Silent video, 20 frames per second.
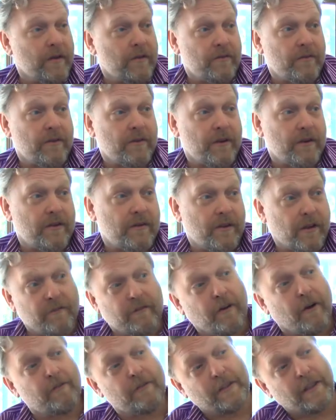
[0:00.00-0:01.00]
is gonna,
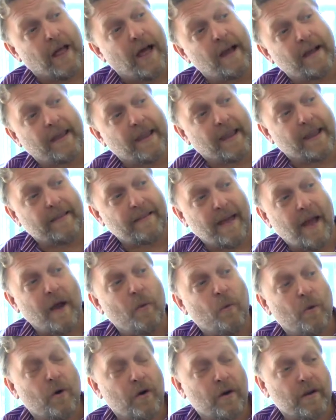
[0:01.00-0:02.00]
of, of unlocking it,
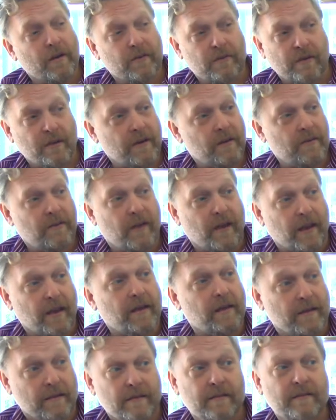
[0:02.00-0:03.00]
that work is gonna
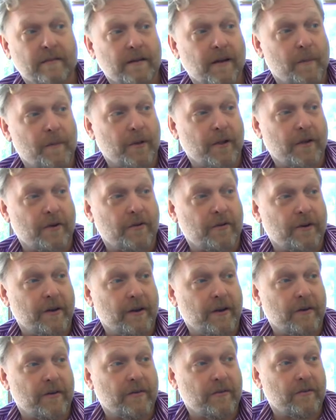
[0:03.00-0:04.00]
take a couple hundred
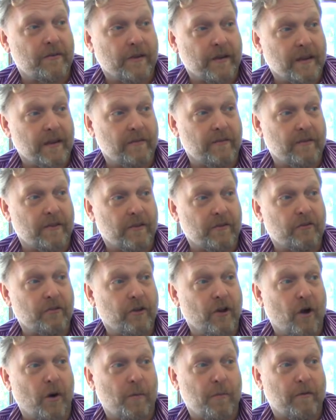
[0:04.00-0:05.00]
years, given the
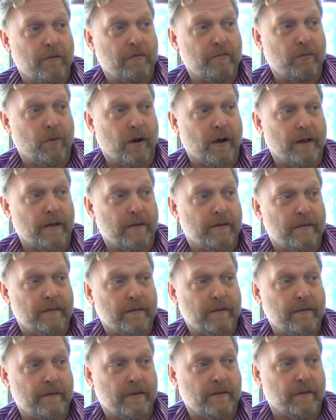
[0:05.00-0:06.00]
scope of what
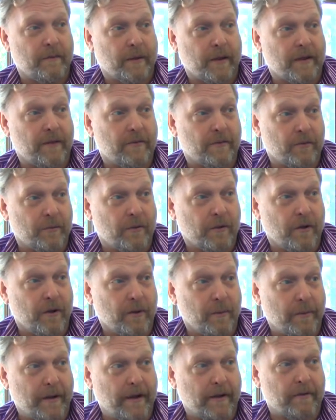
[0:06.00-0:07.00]
the Tibetans were
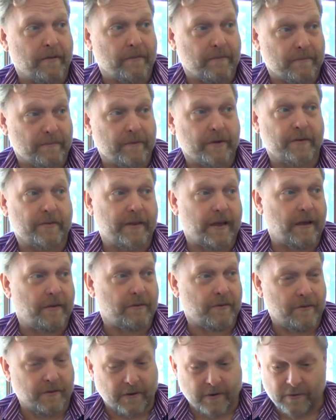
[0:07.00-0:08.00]
all about for a
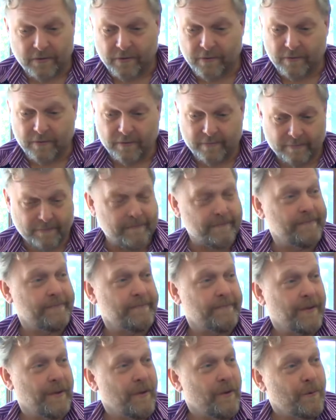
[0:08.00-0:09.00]
thousand years.
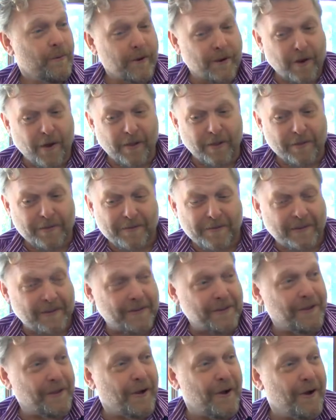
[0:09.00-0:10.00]
We call it
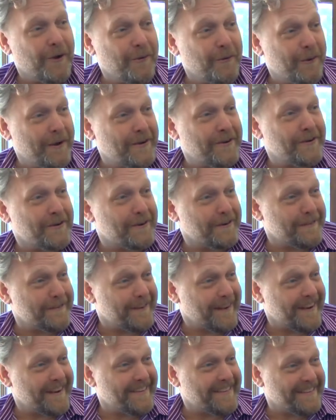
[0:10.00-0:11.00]
the long winter
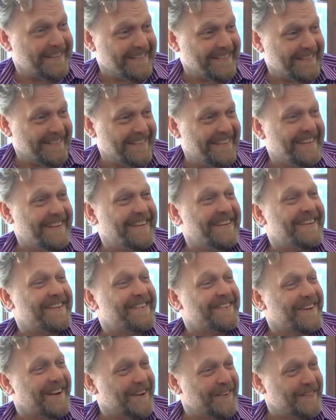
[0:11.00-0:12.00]
effect,
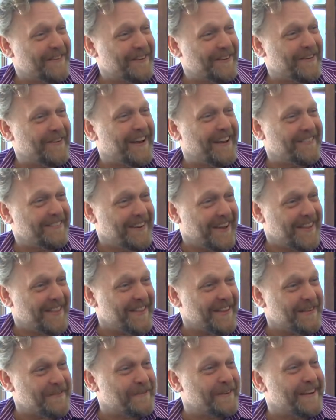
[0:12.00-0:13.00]
right? When you have
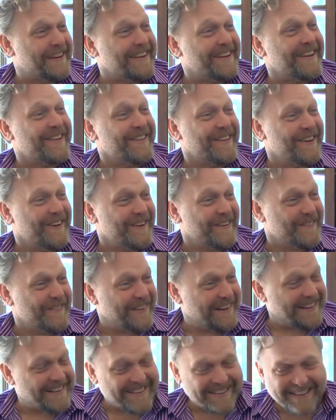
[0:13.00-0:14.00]
nothing but a long
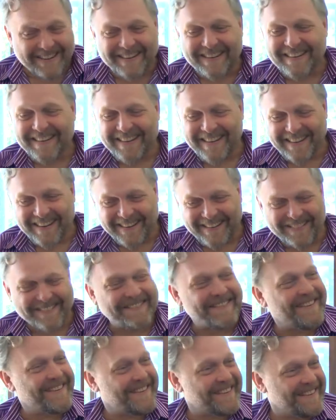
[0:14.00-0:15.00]
winter, you know,
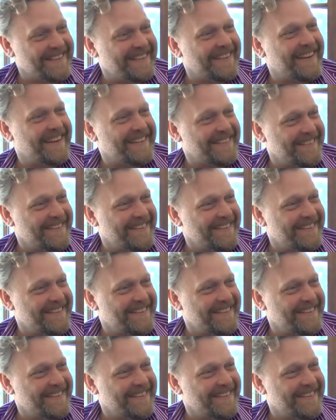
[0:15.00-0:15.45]
you can tend